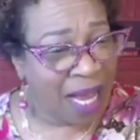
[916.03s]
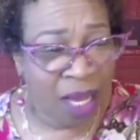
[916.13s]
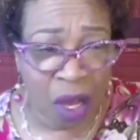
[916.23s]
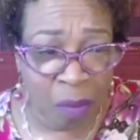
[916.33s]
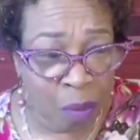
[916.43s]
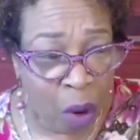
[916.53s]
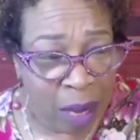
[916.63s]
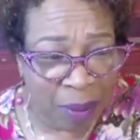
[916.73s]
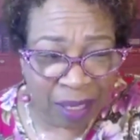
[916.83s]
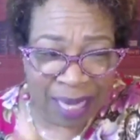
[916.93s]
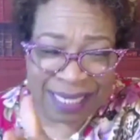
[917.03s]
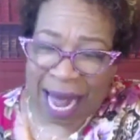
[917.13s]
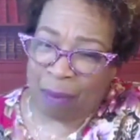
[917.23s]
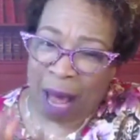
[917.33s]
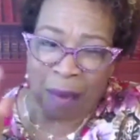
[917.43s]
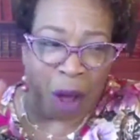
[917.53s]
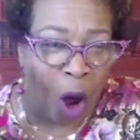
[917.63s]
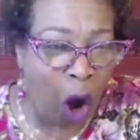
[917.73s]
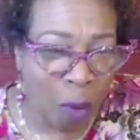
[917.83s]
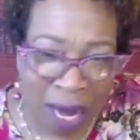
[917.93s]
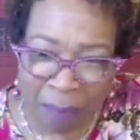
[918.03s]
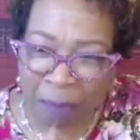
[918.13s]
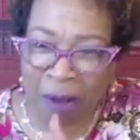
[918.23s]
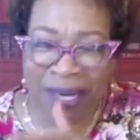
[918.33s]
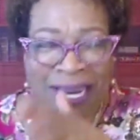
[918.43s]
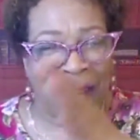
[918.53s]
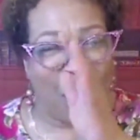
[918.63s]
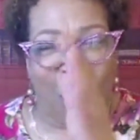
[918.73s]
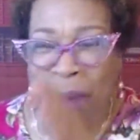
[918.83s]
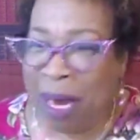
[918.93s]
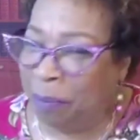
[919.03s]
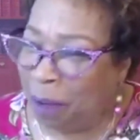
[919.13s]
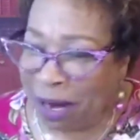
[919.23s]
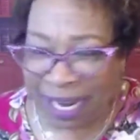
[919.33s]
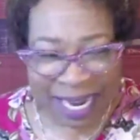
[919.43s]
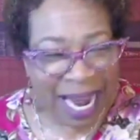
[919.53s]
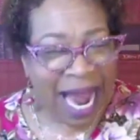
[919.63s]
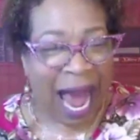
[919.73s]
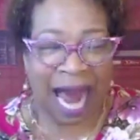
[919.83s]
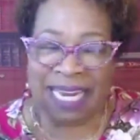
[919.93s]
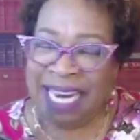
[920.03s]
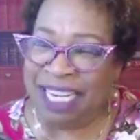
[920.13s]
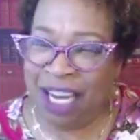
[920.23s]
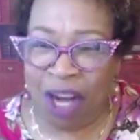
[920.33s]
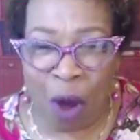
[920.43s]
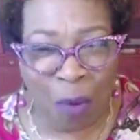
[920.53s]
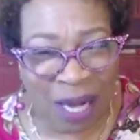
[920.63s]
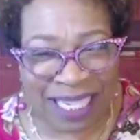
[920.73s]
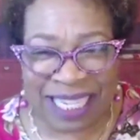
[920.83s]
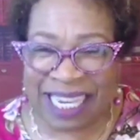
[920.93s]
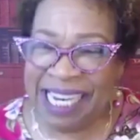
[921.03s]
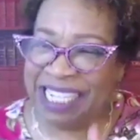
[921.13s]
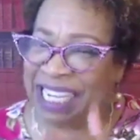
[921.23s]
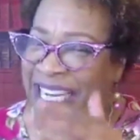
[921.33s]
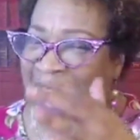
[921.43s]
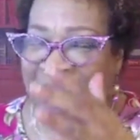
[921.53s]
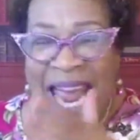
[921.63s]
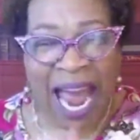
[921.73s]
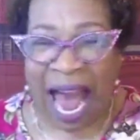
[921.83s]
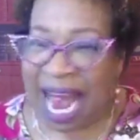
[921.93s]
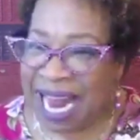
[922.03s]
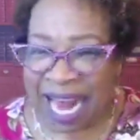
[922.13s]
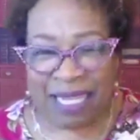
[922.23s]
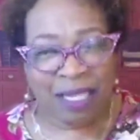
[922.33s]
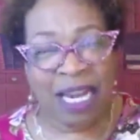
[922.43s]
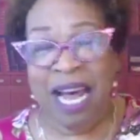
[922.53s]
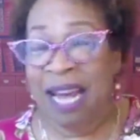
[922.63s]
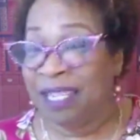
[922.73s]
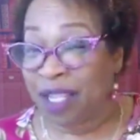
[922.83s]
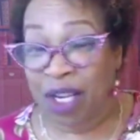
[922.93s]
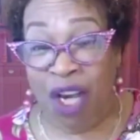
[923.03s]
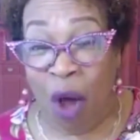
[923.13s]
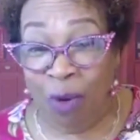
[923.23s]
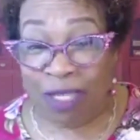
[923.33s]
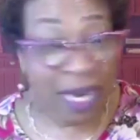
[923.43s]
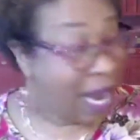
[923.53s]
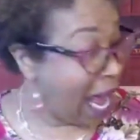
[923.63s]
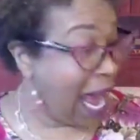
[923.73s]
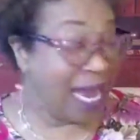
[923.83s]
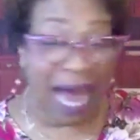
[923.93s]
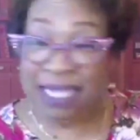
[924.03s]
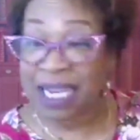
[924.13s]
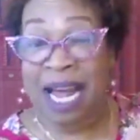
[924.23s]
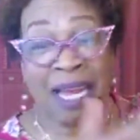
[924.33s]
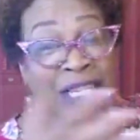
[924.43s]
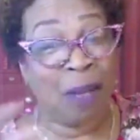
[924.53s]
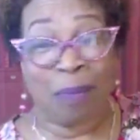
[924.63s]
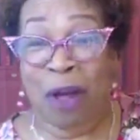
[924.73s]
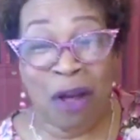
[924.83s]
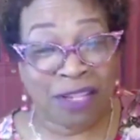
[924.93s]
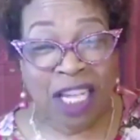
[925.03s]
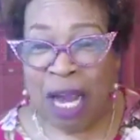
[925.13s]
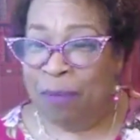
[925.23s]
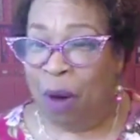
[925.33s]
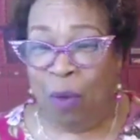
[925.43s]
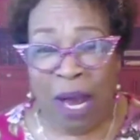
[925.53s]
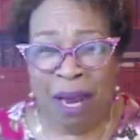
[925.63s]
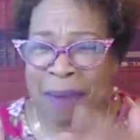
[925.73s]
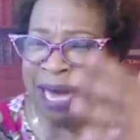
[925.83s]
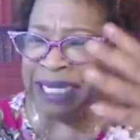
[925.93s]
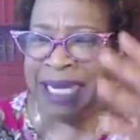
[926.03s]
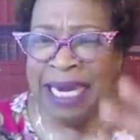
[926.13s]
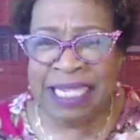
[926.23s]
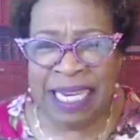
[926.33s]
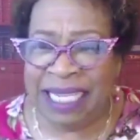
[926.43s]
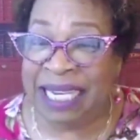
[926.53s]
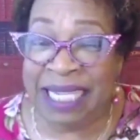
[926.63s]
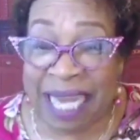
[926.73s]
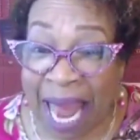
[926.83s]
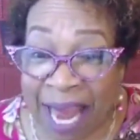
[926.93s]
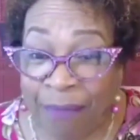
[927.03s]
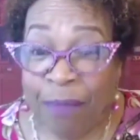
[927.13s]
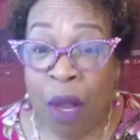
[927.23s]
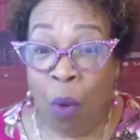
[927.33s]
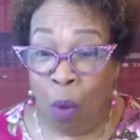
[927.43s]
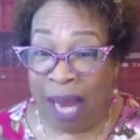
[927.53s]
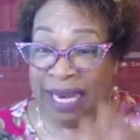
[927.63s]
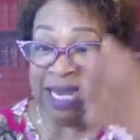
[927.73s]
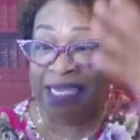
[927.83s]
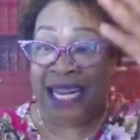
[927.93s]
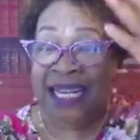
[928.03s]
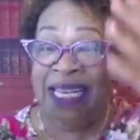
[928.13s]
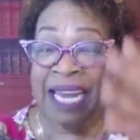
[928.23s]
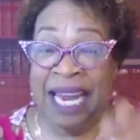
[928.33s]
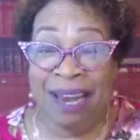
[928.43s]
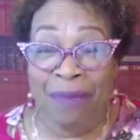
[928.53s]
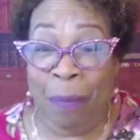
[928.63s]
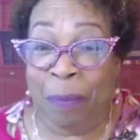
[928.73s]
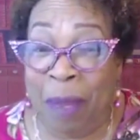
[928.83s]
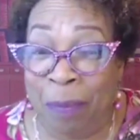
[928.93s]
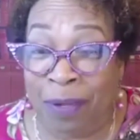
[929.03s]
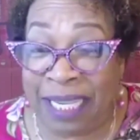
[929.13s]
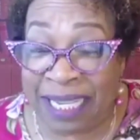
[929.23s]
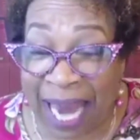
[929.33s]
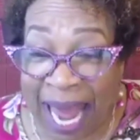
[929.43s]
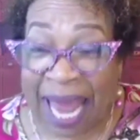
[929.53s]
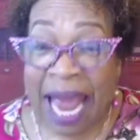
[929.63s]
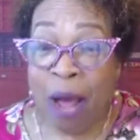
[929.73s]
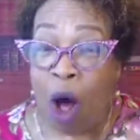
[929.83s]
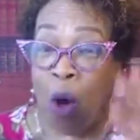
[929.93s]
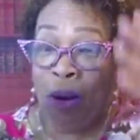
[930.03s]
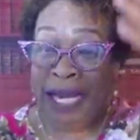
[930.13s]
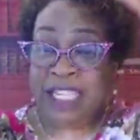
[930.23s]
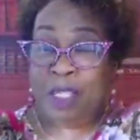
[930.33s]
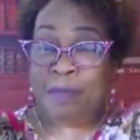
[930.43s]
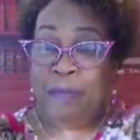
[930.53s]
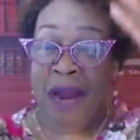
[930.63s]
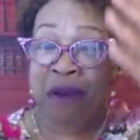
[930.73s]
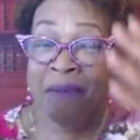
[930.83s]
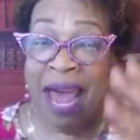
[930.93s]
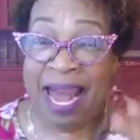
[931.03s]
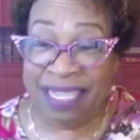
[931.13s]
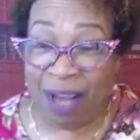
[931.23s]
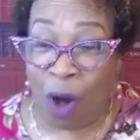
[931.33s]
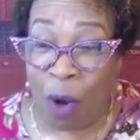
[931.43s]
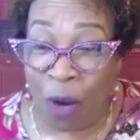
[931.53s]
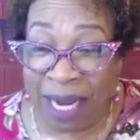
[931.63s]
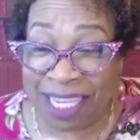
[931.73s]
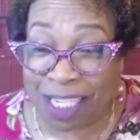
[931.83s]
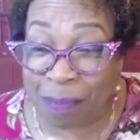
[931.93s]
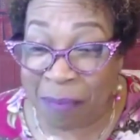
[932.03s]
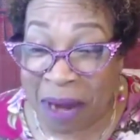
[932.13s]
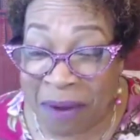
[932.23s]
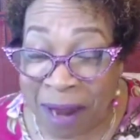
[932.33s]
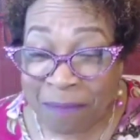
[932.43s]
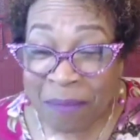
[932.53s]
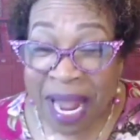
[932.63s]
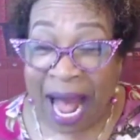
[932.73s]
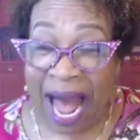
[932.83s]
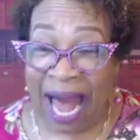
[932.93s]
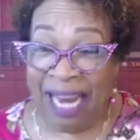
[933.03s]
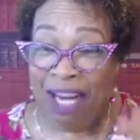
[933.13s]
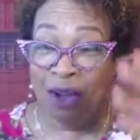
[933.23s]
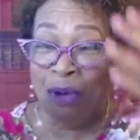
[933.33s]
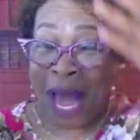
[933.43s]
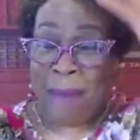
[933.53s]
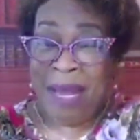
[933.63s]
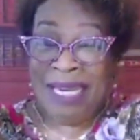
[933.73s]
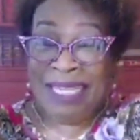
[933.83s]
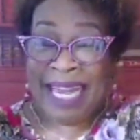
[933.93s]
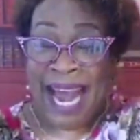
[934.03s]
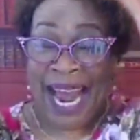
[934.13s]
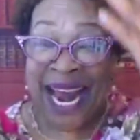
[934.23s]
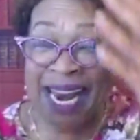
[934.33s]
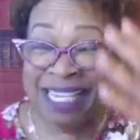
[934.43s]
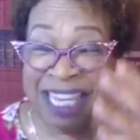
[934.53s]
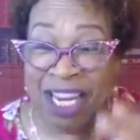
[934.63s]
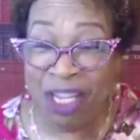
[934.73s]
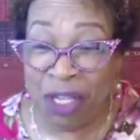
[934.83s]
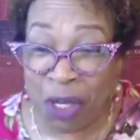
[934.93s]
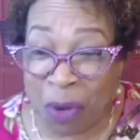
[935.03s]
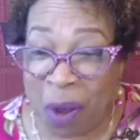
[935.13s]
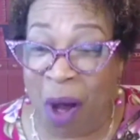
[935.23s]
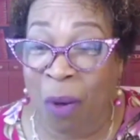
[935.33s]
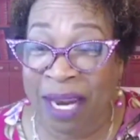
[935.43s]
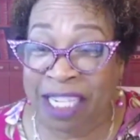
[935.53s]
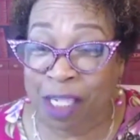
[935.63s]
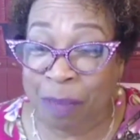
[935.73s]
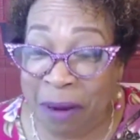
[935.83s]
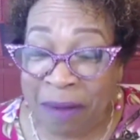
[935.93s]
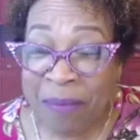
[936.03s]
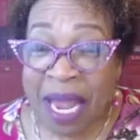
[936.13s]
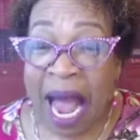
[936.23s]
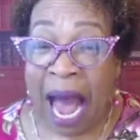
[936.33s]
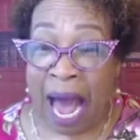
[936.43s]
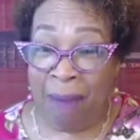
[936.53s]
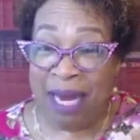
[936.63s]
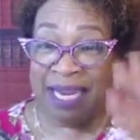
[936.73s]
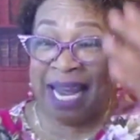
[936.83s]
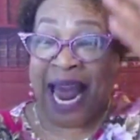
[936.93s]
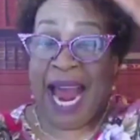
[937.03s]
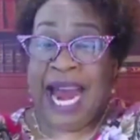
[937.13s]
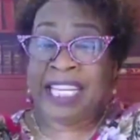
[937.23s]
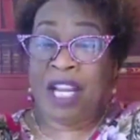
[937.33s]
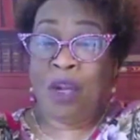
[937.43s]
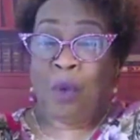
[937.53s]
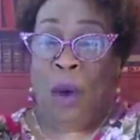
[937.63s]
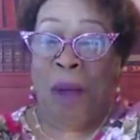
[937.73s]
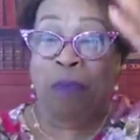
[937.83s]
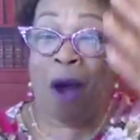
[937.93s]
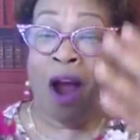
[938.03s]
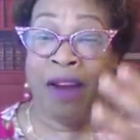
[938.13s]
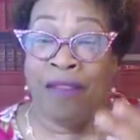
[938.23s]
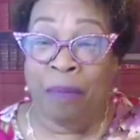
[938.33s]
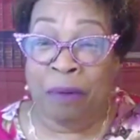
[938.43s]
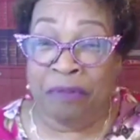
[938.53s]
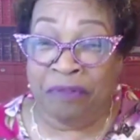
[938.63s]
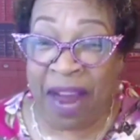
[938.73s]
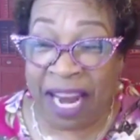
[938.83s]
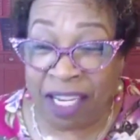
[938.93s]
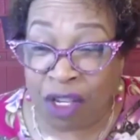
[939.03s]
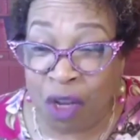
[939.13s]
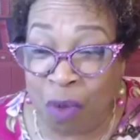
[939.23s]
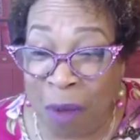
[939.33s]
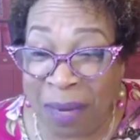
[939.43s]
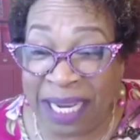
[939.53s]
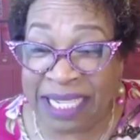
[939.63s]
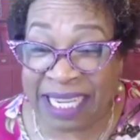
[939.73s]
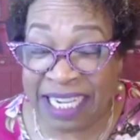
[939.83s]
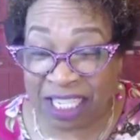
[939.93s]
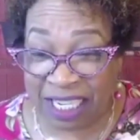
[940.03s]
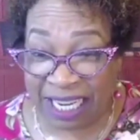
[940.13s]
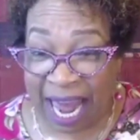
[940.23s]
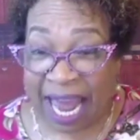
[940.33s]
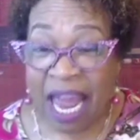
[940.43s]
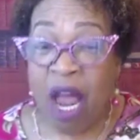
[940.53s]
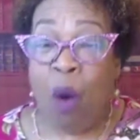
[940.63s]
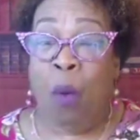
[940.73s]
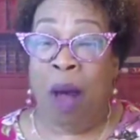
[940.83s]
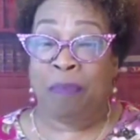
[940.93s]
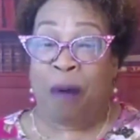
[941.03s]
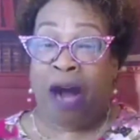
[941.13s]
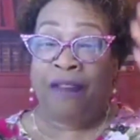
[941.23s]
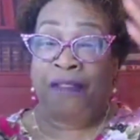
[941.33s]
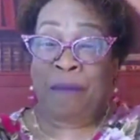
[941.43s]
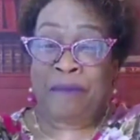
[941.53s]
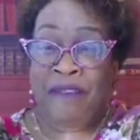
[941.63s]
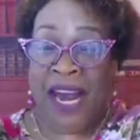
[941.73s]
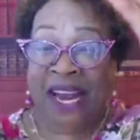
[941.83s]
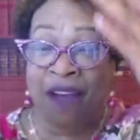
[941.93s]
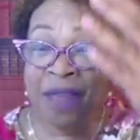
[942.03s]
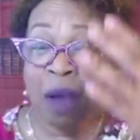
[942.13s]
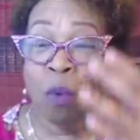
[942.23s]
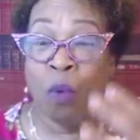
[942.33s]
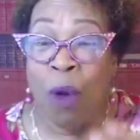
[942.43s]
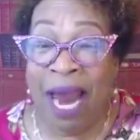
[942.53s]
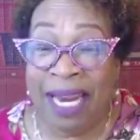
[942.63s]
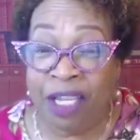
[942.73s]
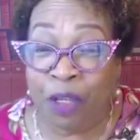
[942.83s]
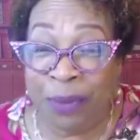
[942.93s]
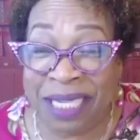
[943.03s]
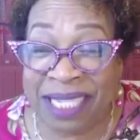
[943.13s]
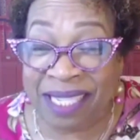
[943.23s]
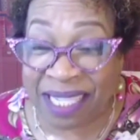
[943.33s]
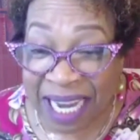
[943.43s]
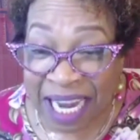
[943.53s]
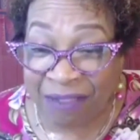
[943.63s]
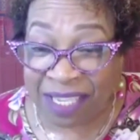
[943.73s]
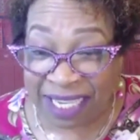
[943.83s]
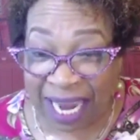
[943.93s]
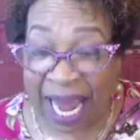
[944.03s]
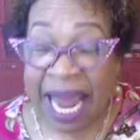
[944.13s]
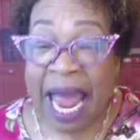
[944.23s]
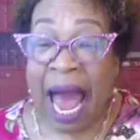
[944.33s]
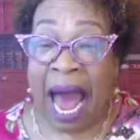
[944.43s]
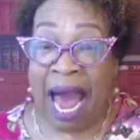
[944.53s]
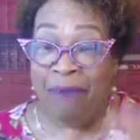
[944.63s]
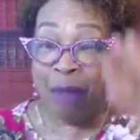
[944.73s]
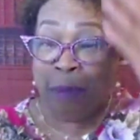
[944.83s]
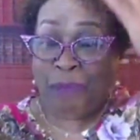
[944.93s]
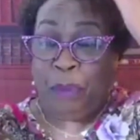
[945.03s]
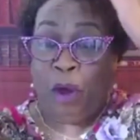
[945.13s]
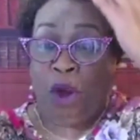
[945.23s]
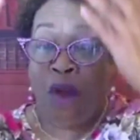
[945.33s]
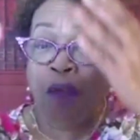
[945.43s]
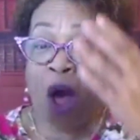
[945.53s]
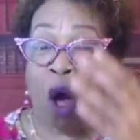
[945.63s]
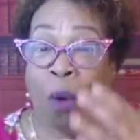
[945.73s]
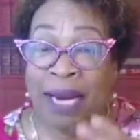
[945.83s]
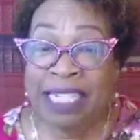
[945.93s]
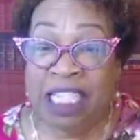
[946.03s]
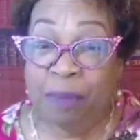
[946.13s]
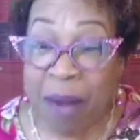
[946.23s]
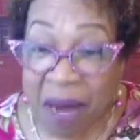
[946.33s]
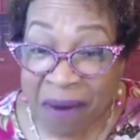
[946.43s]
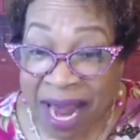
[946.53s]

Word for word: Good morning, because I'm already pulling. I'm already pulling. I need to know what to teach today. I got tons of notes. I got tons of books. But what am I teaching today? What is the need of the people today? Holy Spirit, Holy Spirit. Hallelujah. I'm engaging you, Holy Spirit. I'm engaging you. What part of the prophetic do you want me to teach today? What part of the prophetic are they ready to receive today? I have to pull on the Holy Spirit.